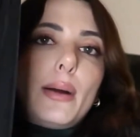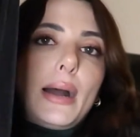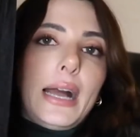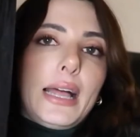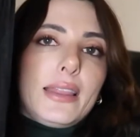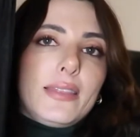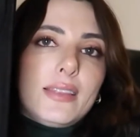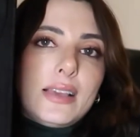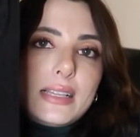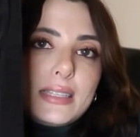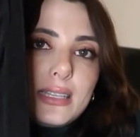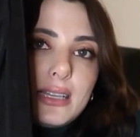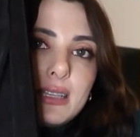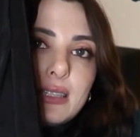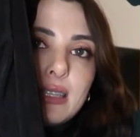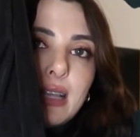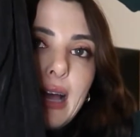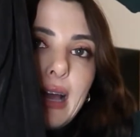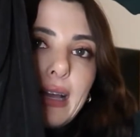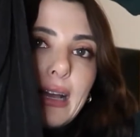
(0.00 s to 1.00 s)
But this
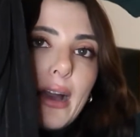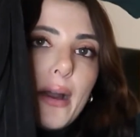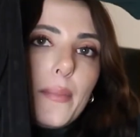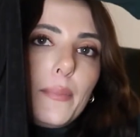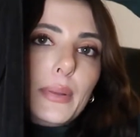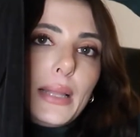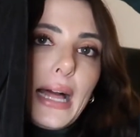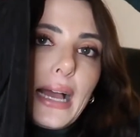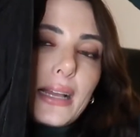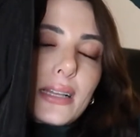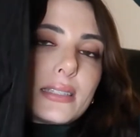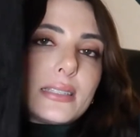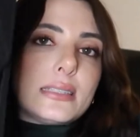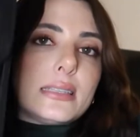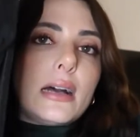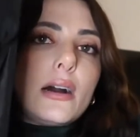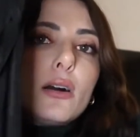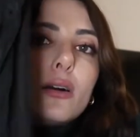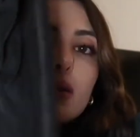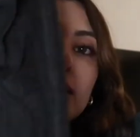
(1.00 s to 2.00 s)
is like a black
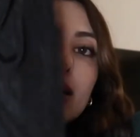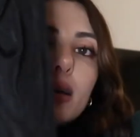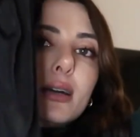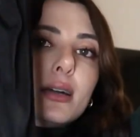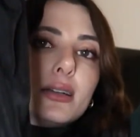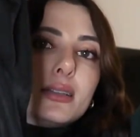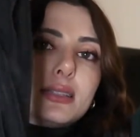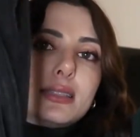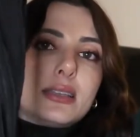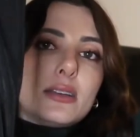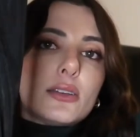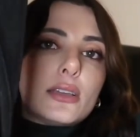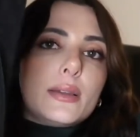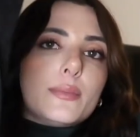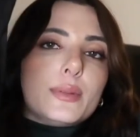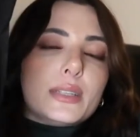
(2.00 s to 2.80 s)
silk, silky